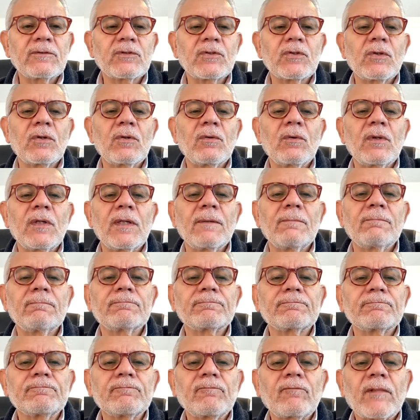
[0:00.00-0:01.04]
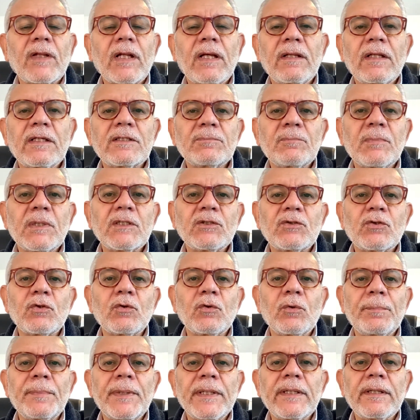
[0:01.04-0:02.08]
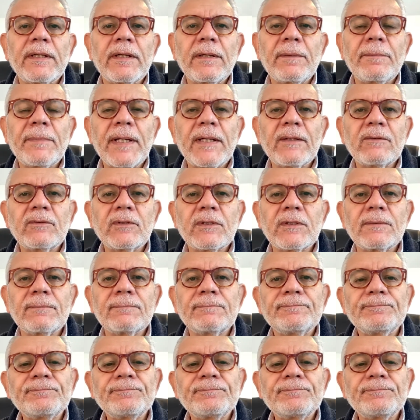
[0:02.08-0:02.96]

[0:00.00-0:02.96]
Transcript: So, that's my true opinion about it.